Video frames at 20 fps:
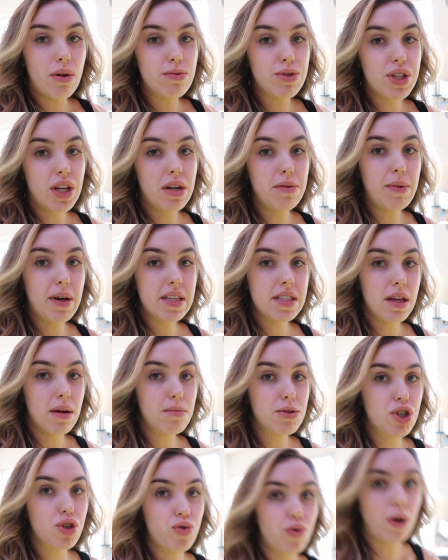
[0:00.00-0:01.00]
So I'm just gonna make
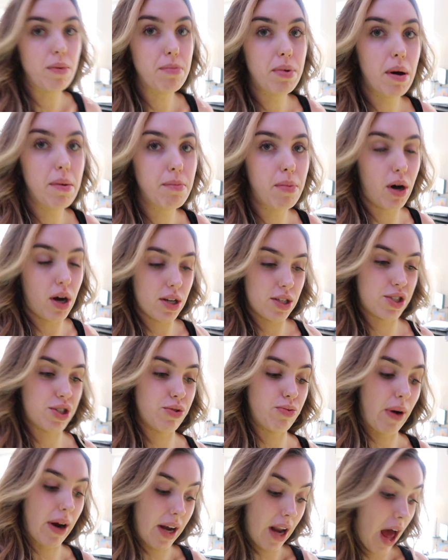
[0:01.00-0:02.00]
some shrimp
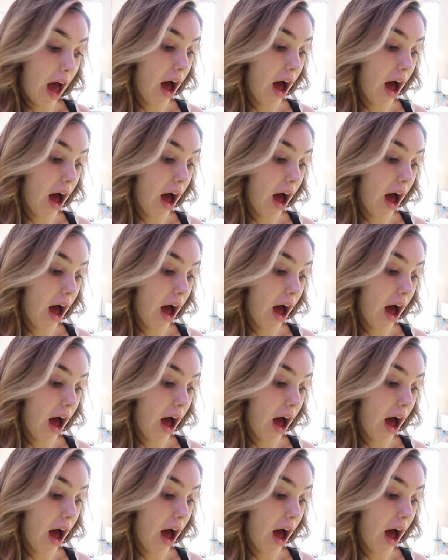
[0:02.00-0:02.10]
pasta right